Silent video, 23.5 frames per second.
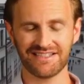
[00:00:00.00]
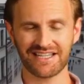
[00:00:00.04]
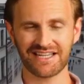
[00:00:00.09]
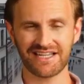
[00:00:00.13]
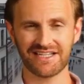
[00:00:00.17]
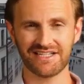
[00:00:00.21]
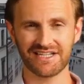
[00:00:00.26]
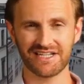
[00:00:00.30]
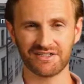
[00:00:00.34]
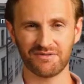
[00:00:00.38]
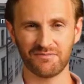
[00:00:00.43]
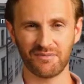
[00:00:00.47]

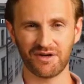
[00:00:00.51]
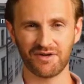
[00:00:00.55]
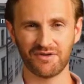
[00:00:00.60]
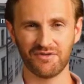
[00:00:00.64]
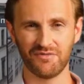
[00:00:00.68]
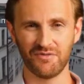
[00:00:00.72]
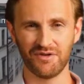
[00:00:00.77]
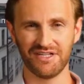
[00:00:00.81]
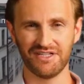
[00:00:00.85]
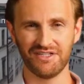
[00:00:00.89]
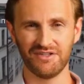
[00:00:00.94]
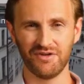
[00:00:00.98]
In this mode,
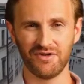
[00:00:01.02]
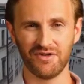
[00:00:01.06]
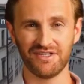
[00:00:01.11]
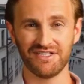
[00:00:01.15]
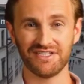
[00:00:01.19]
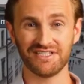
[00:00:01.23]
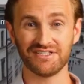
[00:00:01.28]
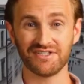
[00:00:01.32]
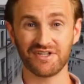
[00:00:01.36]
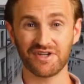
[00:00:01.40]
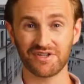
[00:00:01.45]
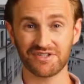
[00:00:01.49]
we store
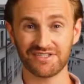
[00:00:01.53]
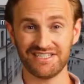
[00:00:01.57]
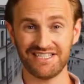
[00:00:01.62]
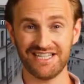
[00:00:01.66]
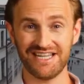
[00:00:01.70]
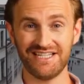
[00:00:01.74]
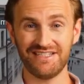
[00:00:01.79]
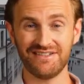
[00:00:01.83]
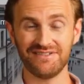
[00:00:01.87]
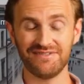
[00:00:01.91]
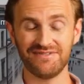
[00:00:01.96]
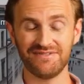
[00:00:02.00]
the start scene.